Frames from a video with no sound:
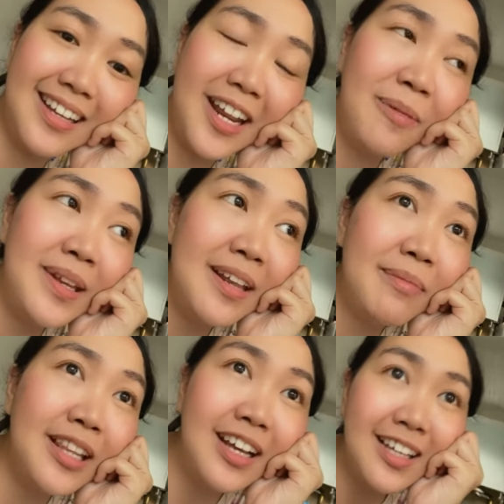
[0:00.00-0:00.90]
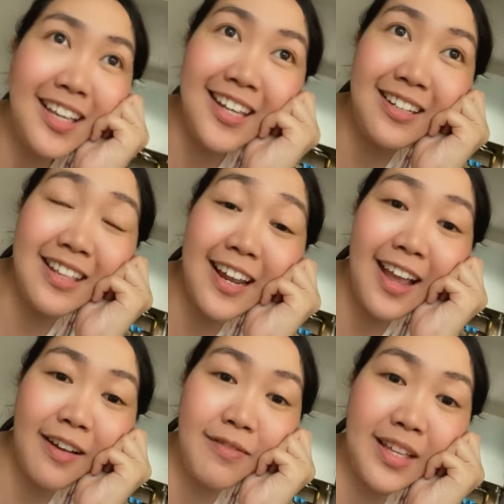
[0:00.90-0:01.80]
I mean, I'm lucky that I
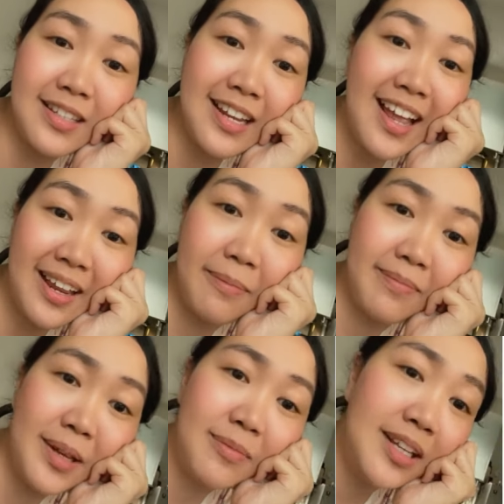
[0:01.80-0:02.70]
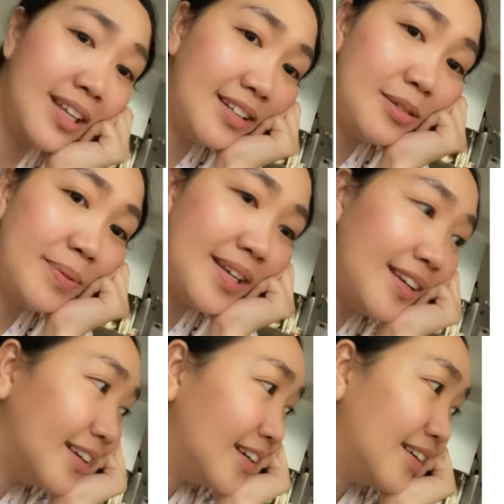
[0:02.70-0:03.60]
have that time. I'm lucky to
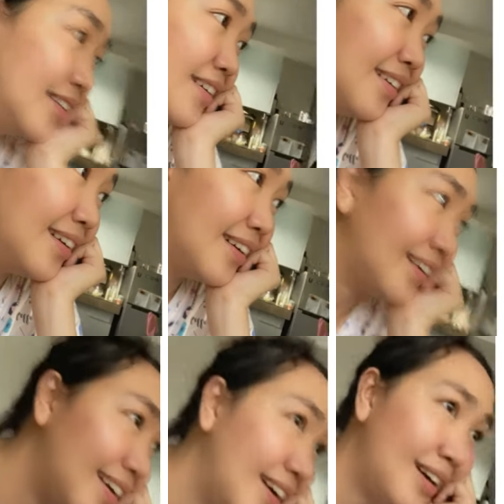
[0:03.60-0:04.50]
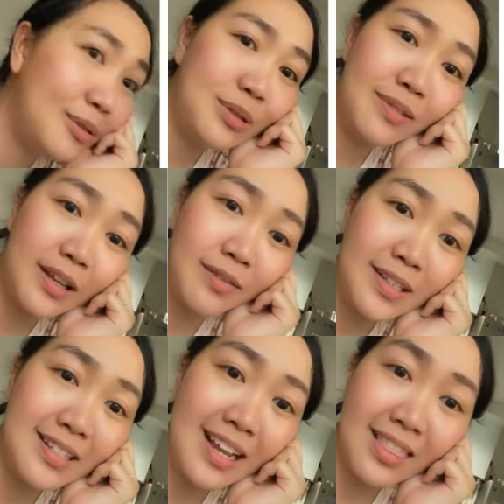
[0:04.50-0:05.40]
be a housewife.
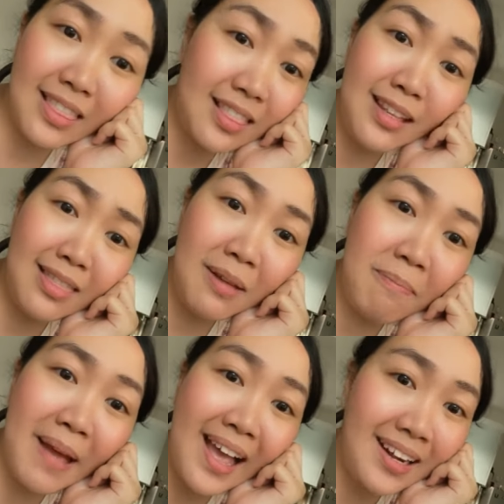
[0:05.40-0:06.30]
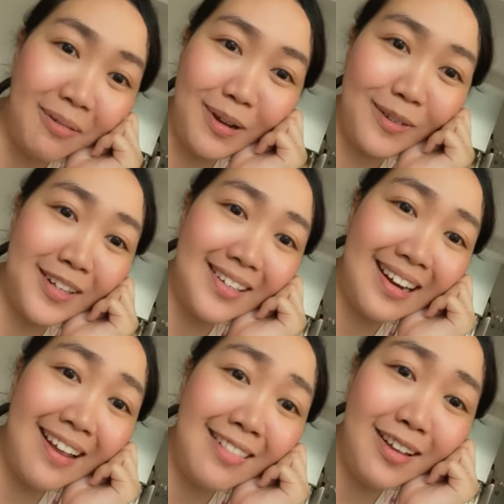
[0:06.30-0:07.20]
It's nothing bad about it.
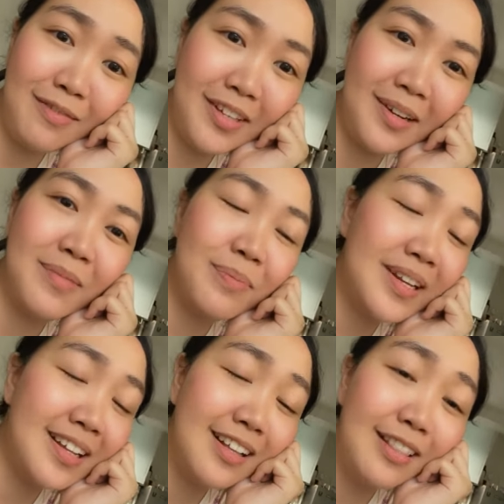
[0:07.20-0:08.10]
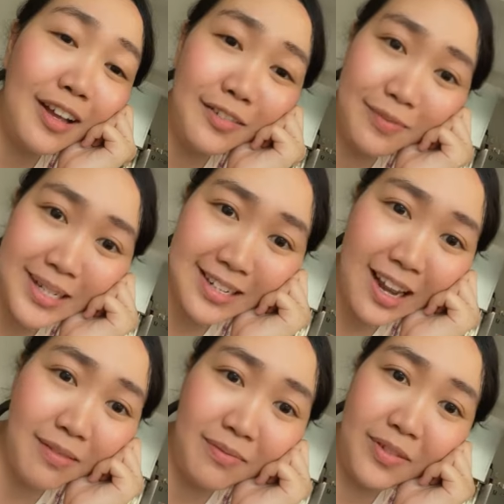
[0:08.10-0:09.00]
I love that I'm spending a lot of my
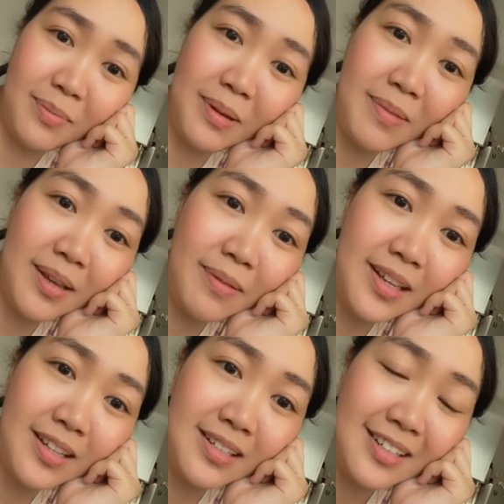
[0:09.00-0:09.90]
time for my baby.